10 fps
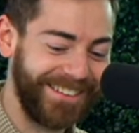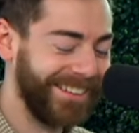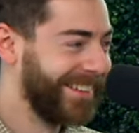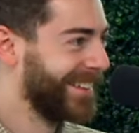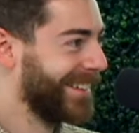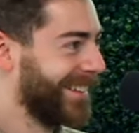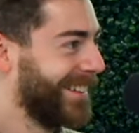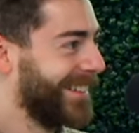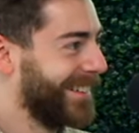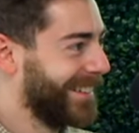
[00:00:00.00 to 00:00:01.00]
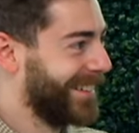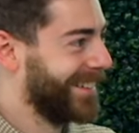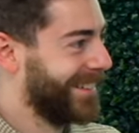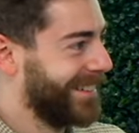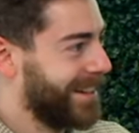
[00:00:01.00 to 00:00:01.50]

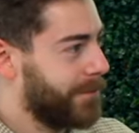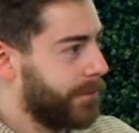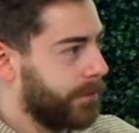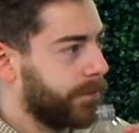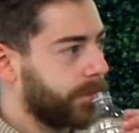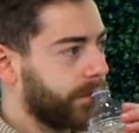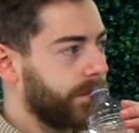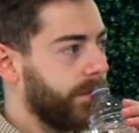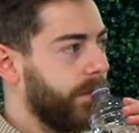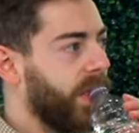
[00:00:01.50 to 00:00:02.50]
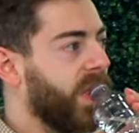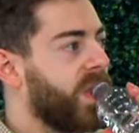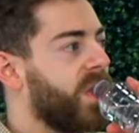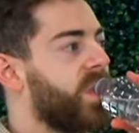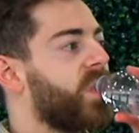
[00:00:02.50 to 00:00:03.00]
[no speech]